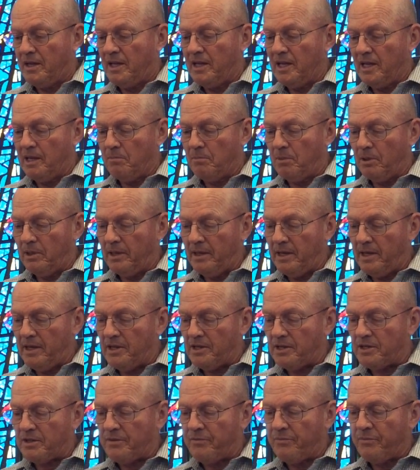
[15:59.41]
in
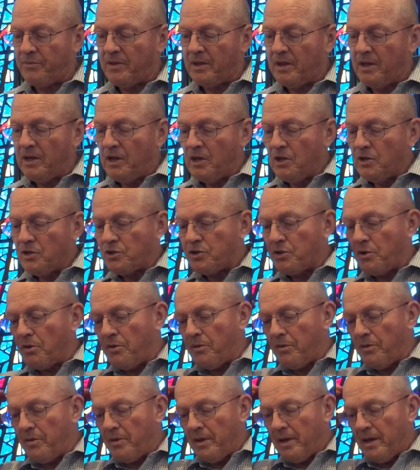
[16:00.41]
Belize.
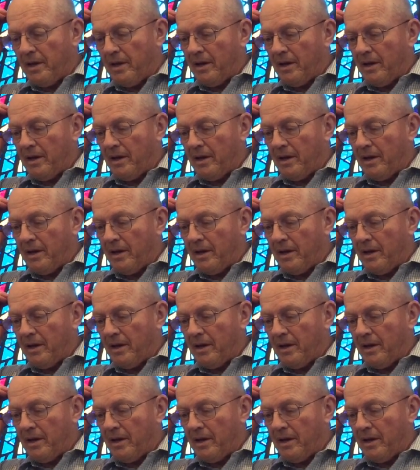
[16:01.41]
So